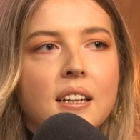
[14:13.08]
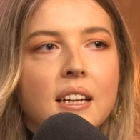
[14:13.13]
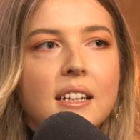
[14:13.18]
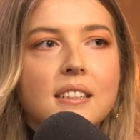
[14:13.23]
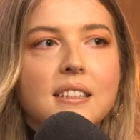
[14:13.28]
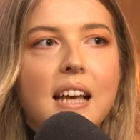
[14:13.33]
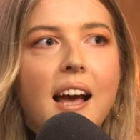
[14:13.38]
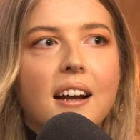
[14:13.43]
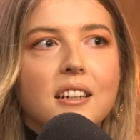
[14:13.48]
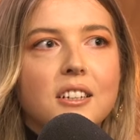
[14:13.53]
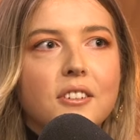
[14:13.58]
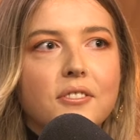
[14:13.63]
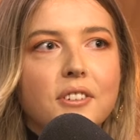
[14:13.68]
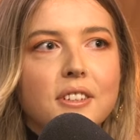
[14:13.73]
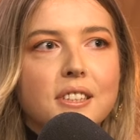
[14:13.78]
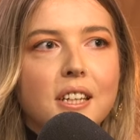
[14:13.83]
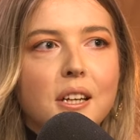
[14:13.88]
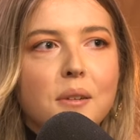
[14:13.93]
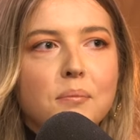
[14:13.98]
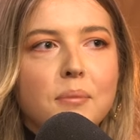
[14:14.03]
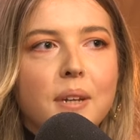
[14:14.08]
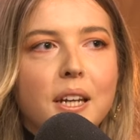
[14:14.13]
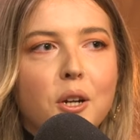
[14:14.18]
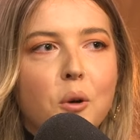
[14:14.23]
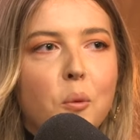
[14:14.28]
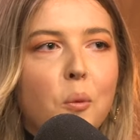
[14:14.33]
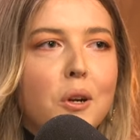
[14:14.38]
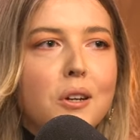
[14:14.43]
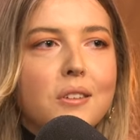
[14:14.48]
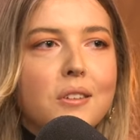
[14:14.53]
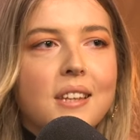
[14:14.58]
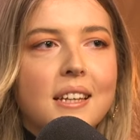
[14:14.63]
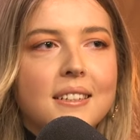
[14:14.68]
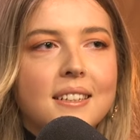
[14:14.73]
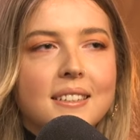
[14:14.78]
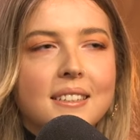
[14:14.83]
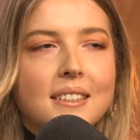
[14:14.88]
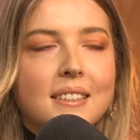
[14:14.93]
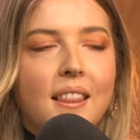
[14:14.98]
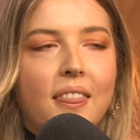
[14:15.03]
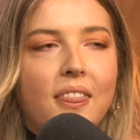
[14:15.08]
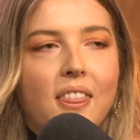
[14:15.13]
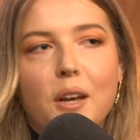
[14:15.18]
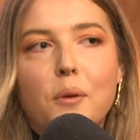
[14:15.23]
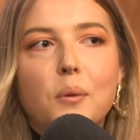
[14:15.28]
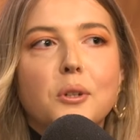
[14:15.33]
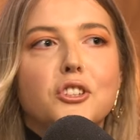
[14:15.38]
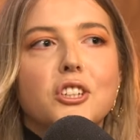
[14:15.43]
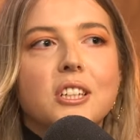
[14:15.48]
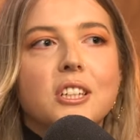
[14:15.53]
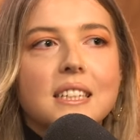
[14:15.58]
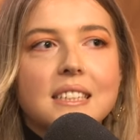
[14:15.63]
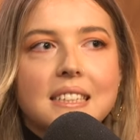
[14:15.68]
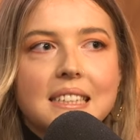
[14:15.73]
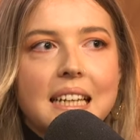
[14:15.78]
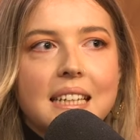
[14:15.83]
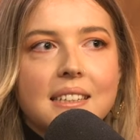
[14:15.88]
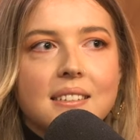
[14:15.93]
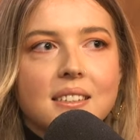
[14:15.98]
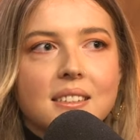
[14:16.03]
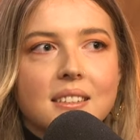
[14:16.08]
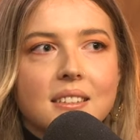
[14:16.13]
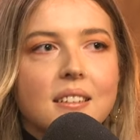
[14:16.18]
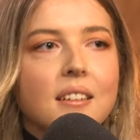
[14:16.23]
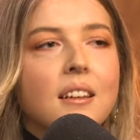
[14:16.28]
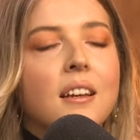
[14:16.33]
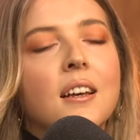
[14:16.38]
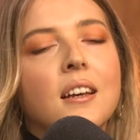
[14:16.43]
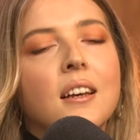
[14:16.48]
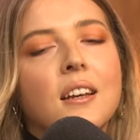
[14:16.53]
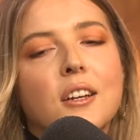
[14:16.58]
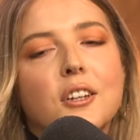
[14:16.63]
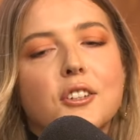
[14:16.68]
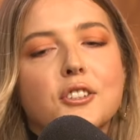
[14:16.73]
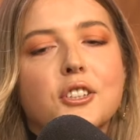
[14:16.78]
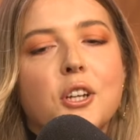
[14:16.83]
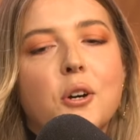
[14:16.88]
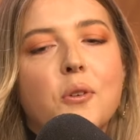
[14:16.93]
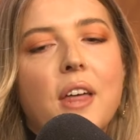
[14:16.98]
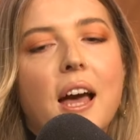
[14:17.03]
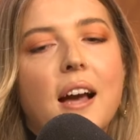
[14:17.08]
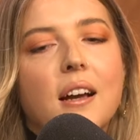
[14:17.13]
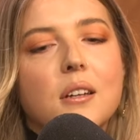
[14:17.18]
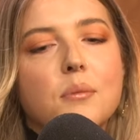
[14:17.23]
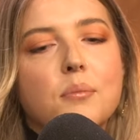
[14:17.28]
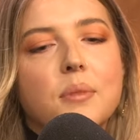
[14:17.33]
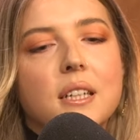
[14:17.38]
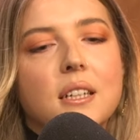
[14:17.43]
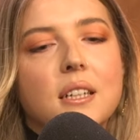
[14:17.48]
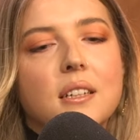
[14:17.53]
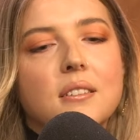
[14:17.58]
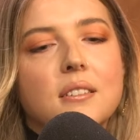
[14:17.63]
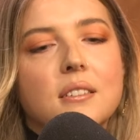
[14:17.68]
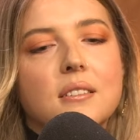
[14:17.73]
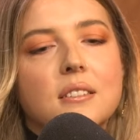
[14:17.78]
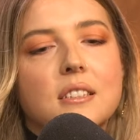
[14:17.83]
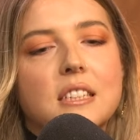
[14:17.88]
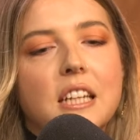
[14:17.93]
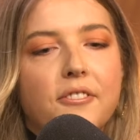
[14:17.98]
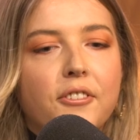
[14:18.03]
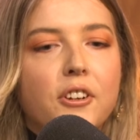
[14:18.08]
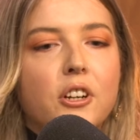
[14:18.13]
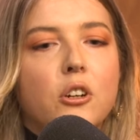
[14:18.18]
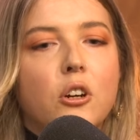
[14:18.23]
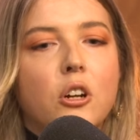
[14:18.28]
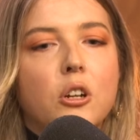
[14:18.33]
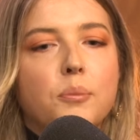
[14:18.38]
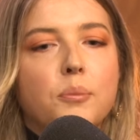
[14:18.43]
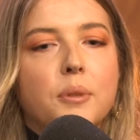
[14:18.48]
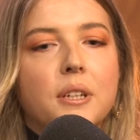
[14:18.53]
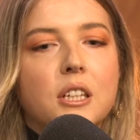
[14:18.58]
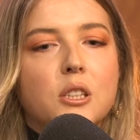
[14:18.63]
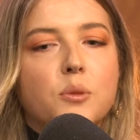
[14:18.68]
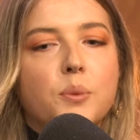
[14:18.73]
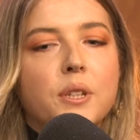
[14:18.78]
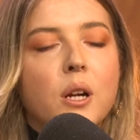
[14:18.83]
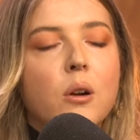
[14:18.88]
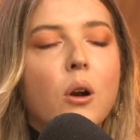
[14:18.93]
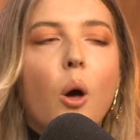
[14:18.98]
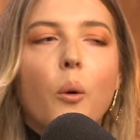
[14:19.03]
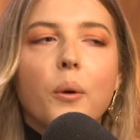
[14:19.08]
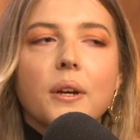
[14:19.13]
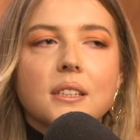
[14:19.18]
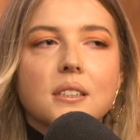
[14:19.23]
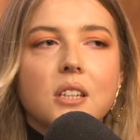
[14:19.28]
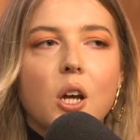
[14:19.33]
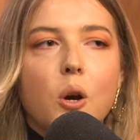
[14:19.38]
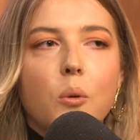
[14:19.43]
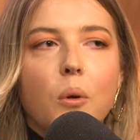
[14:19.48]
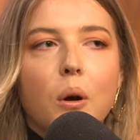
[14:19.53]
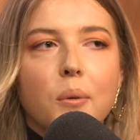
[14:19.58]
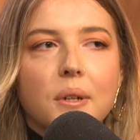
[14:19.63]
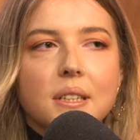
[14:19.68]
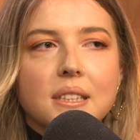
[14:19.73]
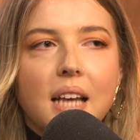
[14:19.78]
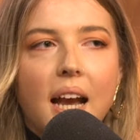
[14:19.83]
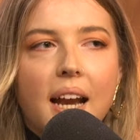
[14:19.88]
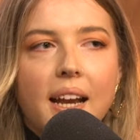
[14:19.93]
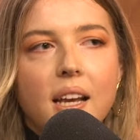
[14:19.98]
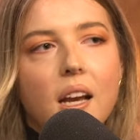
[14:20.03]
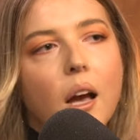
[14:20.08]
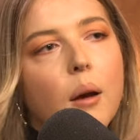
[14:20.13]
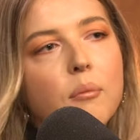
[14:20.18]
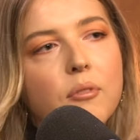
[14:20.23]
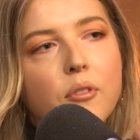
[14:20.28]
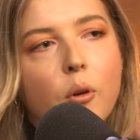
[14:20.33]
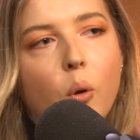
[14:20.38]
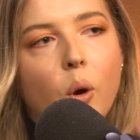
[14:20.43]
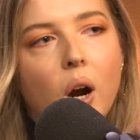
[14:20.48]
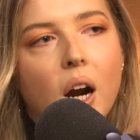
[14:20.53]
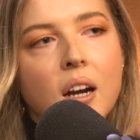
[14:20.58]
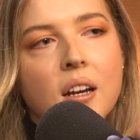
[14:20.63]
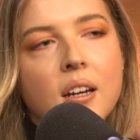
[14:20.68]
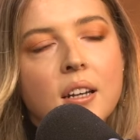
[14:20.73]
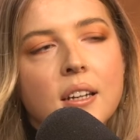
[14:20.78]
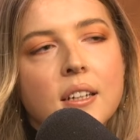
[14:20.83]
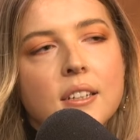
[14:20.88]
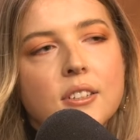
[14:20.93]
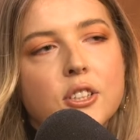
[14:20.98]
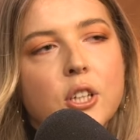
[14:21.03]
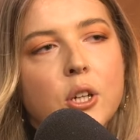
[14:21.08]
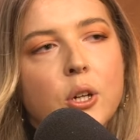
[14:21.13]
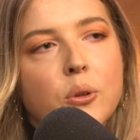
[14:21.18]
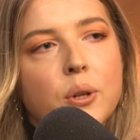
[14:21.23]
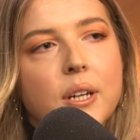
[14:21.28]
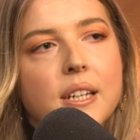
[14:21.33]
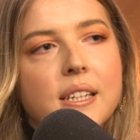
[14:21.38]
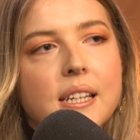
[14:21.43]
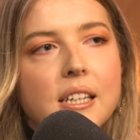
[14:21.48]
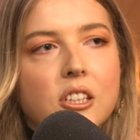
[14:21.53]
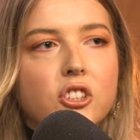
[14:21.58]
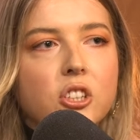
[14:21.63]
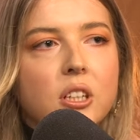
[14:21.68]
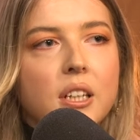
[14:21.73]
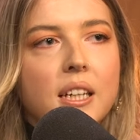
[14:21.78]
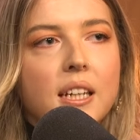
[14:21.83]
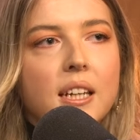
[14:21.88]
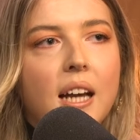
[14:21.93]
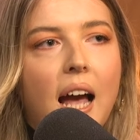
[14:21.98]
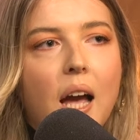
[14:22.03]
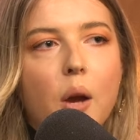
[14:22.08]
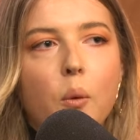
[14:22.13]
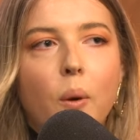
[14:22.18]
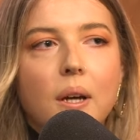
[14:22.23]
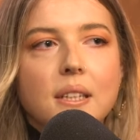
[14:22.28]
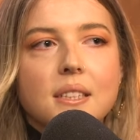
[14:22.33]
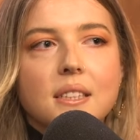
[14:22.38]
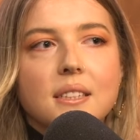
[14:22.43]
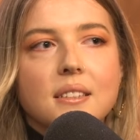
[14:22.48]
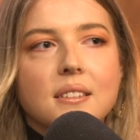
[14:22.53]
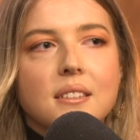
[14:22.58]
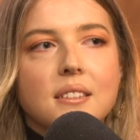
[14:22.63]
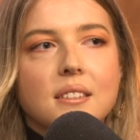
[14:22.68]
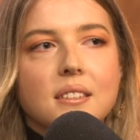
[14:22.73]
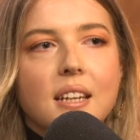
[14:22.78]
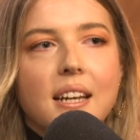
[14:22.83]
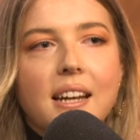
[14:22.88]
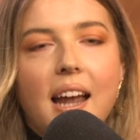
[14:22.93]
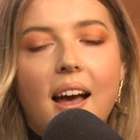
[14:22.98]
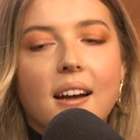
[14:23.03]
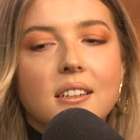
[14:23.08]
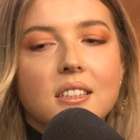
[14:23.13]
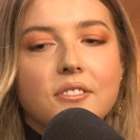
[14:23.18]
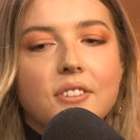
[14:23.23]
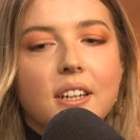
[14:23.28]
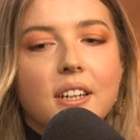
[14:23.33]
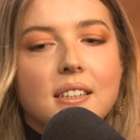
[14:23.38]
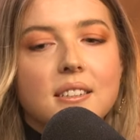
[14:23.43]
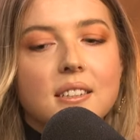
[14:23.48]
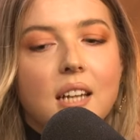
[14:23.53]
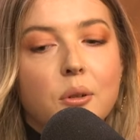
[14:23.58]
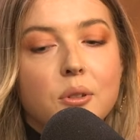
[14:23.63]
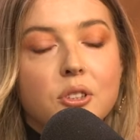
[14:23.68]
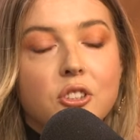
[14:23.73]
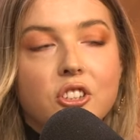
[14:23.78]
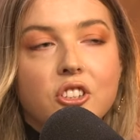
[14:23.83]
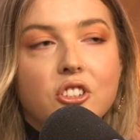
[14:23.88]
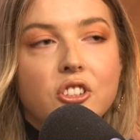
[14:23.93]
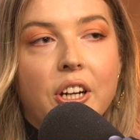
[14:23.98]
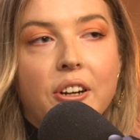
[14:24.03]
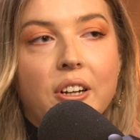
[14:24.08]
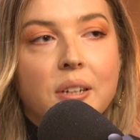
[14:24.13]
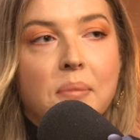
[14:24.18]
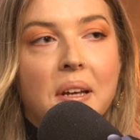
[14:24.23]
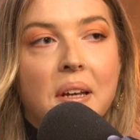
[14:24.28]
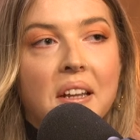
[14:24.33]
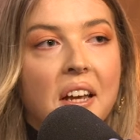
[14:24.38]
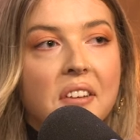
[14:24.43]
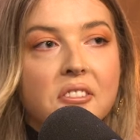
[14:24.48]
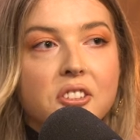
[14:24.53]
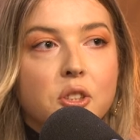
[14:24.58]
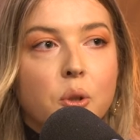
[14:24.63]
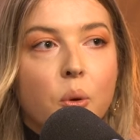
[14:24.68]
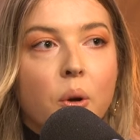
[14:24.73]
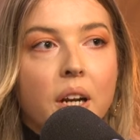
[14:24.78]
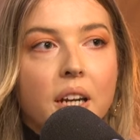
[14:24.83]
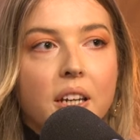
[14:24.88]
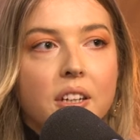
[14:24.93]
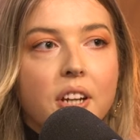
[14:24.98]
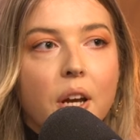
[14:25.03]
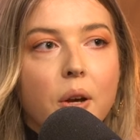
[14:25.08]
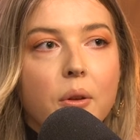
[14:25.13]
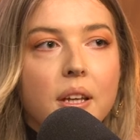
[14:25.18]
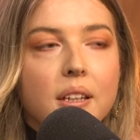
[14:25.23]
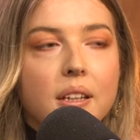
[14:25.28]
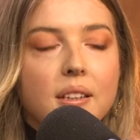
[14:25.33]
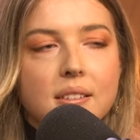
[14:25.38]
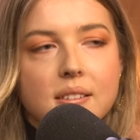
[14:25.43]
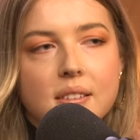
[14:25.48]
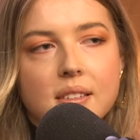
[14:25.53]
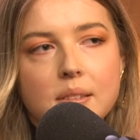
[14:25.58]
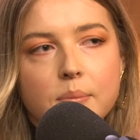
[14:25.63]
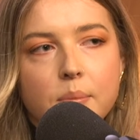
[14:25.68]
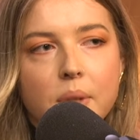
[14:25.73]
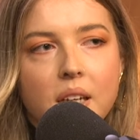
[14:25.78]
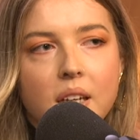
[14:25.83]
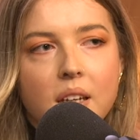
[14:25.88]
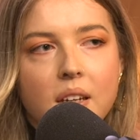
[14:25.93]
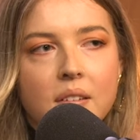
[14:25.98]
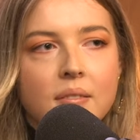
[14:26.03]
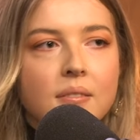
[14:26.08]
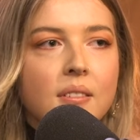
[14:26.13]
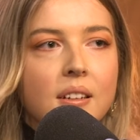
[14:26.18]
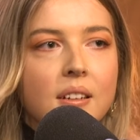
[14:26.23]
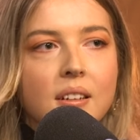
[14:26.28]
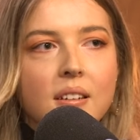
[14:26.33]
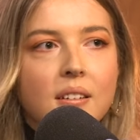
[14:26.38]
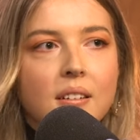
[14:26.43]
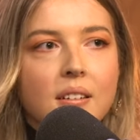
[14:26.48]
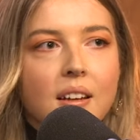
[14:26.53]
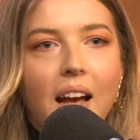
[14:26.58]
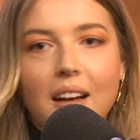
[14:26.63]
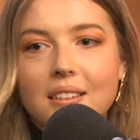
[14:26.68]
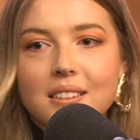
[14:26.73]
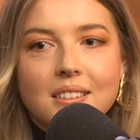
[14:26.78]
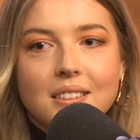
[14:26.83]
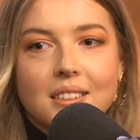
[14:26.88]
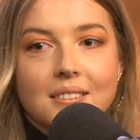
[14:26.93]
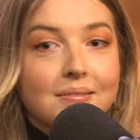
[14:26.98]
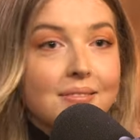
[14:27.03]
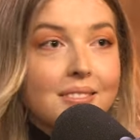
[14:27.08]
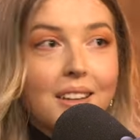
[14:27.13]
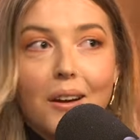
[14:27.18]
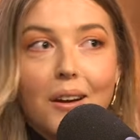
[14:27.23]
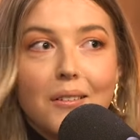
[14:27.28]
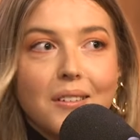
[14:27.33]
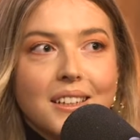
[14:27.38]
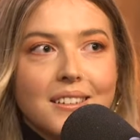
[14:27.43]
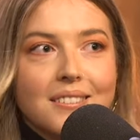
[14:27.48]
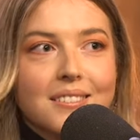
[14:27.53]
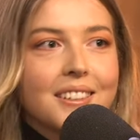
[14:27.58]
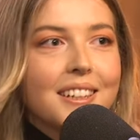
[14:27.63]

is activism in a world that doesn't think we should exist. So that can be difficult because we don't always know what we're signing up for. So initially, I wasn't an activist. I was just sharing my life story, you know, like, this is me. How's it going,